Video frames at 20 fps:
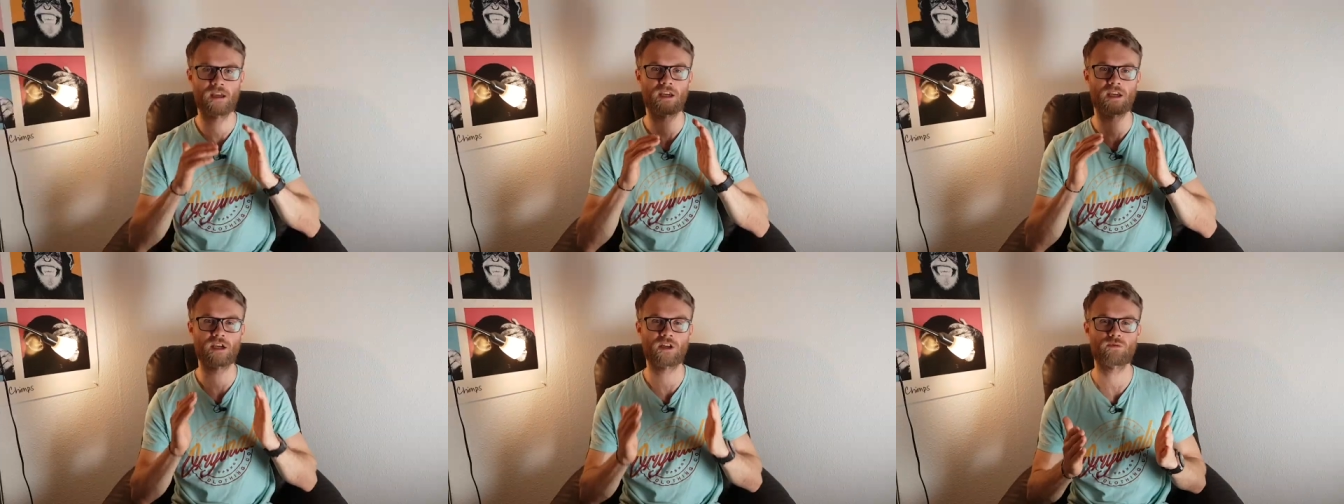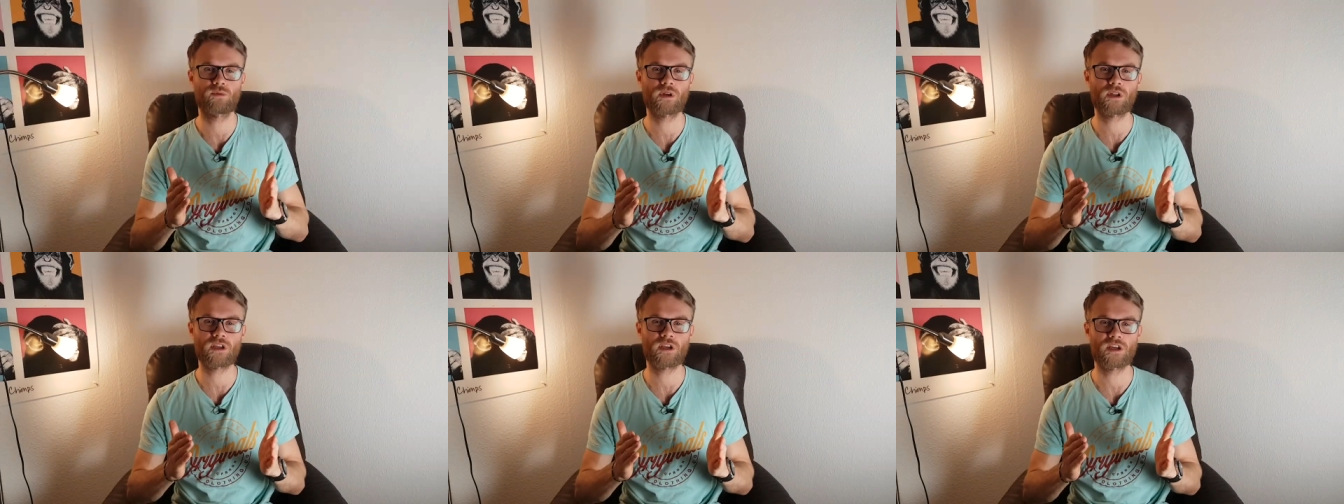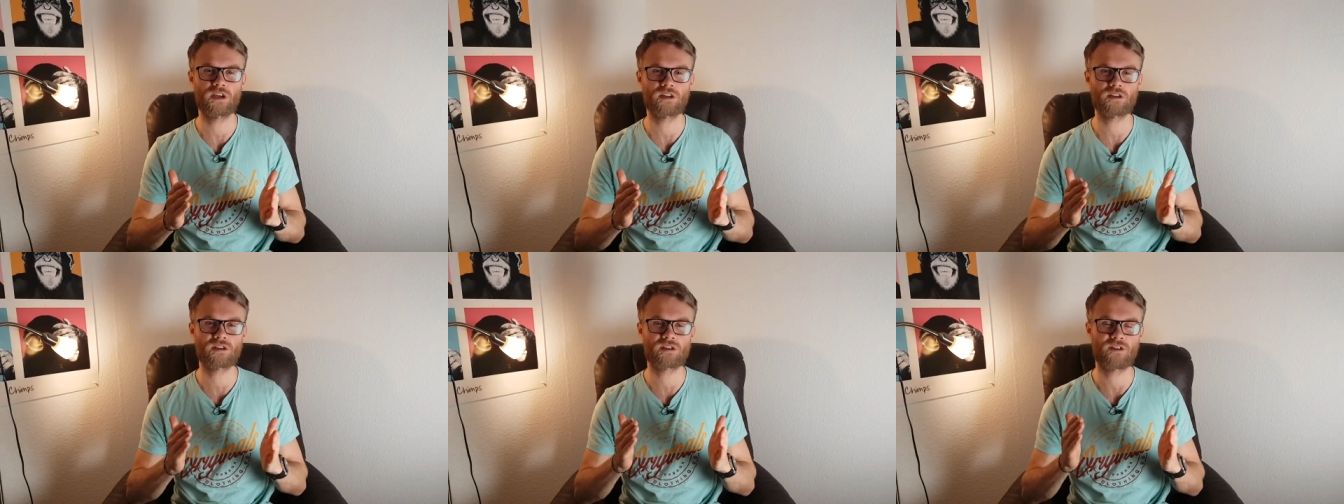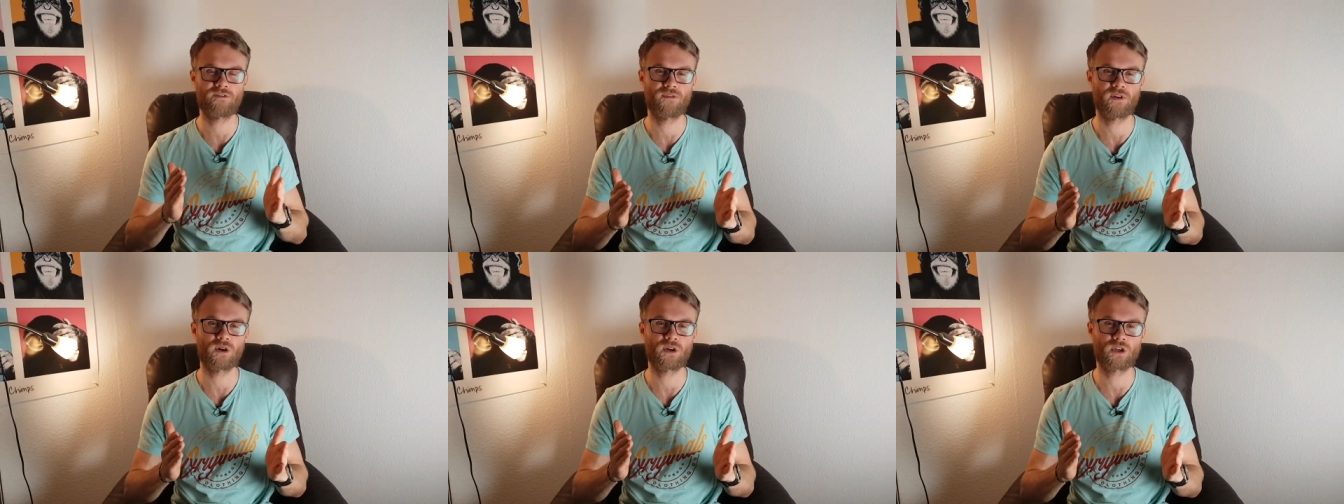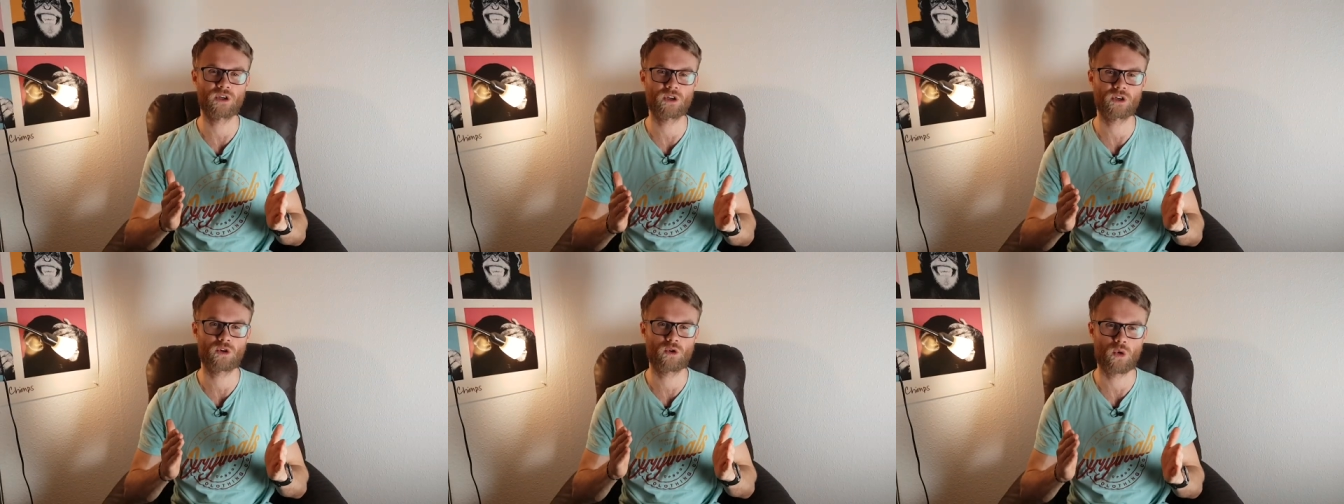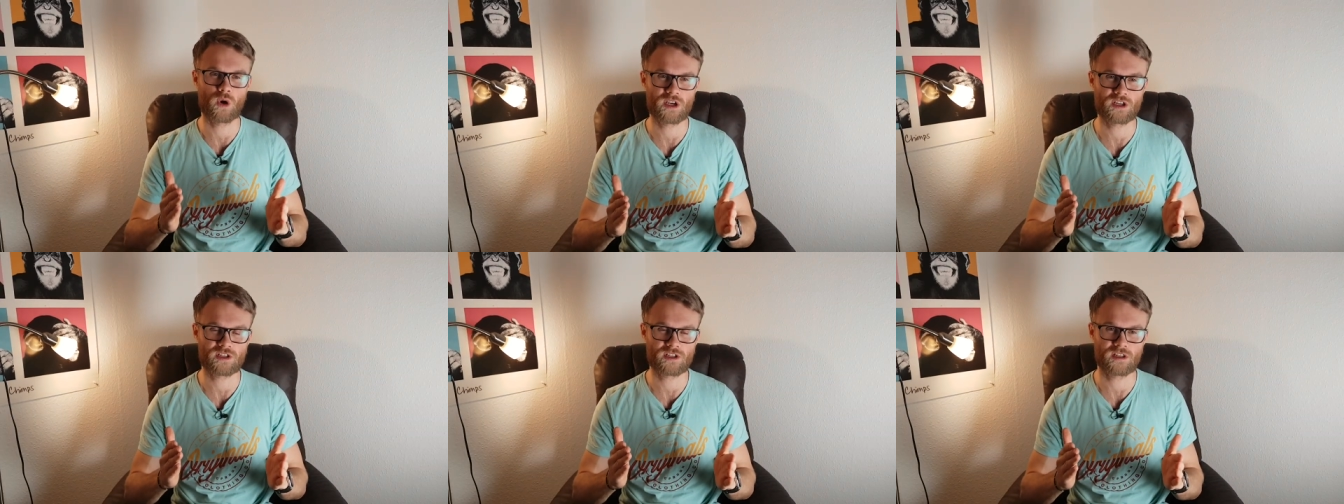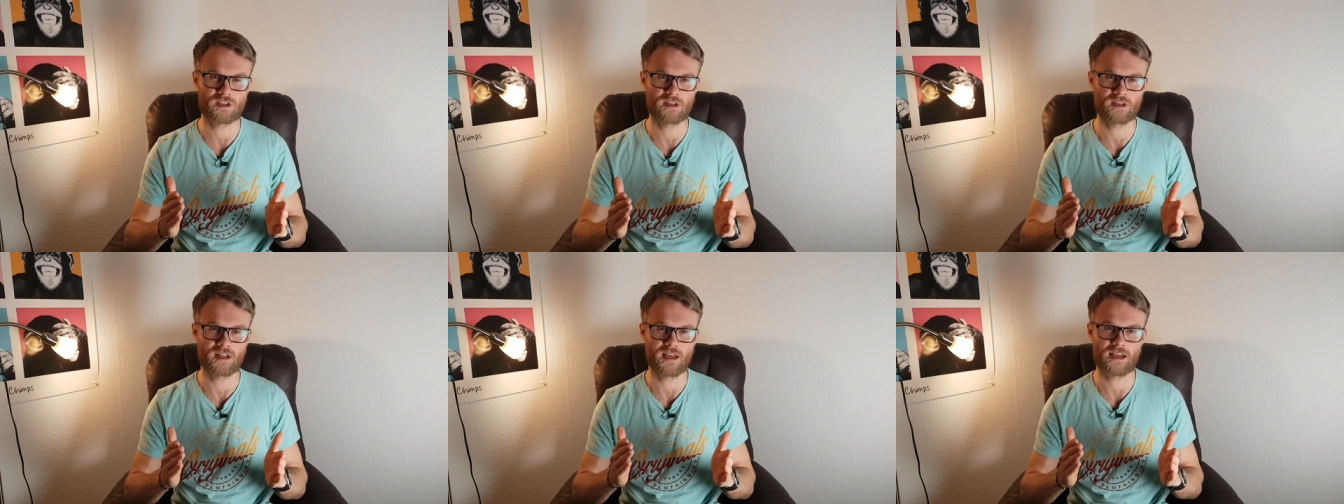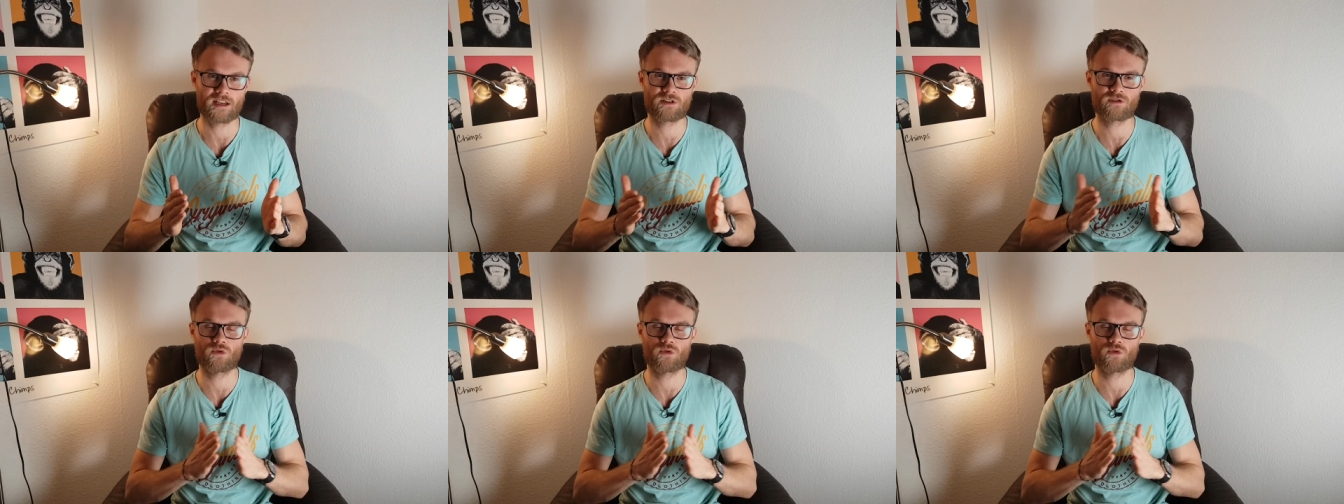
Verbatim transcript: It really is a very good question as